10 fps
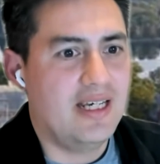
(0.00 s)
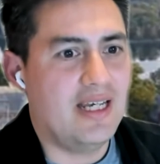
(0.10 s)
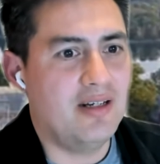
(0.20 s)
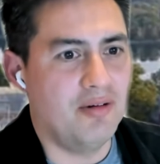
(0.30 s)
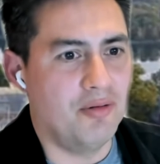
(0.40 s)

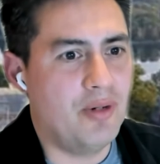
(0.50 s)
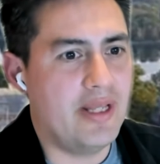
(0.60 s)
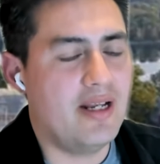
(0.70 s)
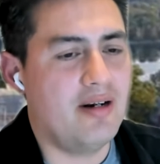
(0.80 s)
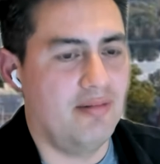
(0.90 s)
And
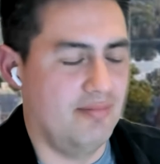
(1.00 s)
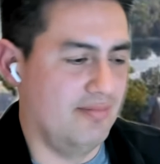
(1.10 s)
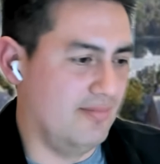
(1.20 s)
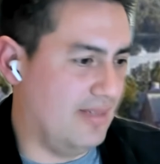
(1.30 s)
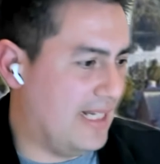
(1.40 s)
whether
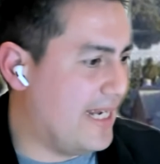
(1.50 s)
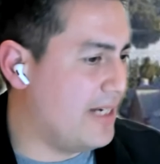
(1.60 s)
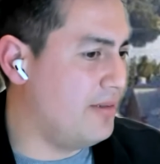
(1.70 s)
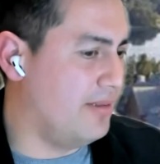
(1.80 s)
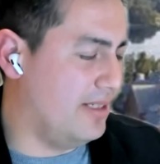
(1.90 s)

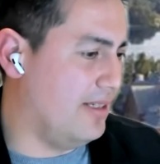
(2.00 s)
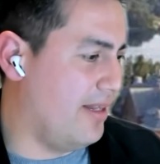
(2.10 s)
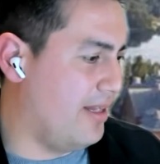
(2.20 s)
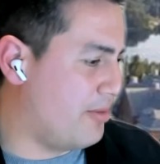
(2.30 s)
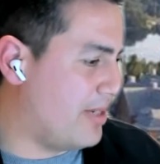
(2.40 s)

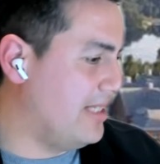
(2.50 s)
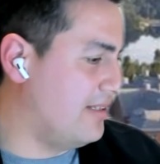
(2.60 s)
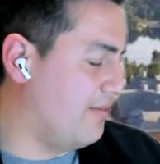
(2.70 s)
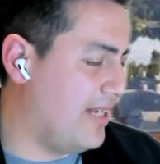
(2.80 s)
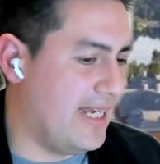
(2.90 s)
the right
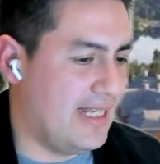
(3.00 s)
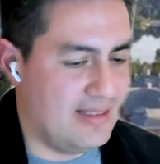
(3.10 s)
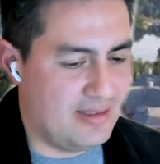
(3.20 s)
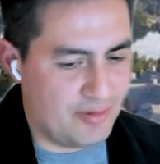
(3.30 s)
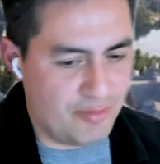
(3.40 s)
of
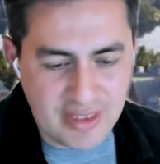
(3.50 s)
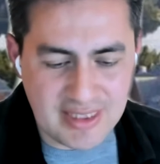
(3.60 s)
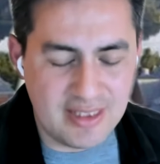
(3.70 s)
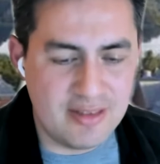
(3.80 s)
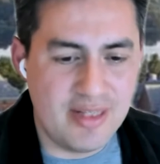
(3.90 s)
land fits
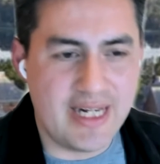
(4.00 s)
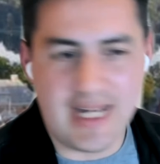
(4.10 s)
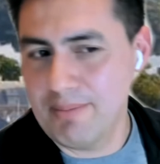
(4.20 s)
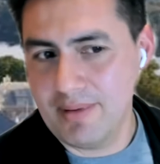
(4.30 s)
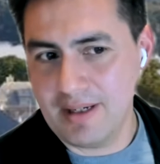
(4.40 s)
into that,
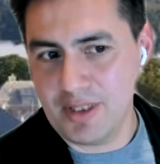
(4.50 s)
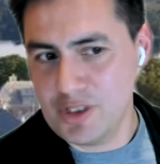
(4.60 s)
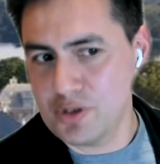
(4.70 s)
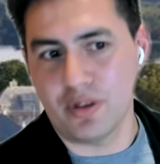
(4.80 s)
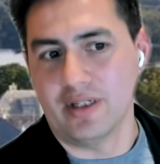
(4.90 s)
I'm
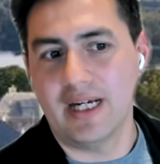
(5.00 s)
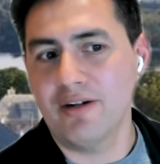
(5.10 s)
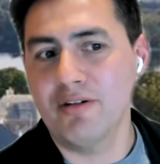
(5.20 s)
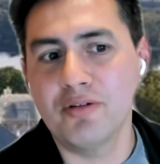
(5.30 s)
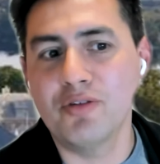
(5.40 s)
not sure. I
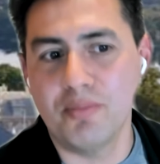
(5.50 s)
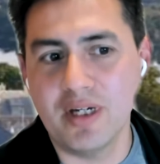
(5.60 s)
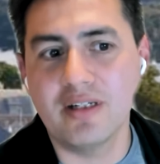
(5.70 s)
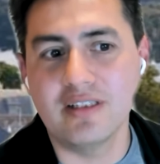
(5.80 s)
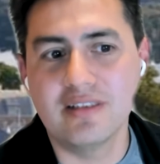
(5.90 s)
don't know, to be
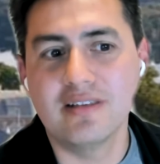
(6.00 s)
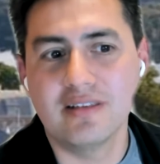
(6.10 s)
honest.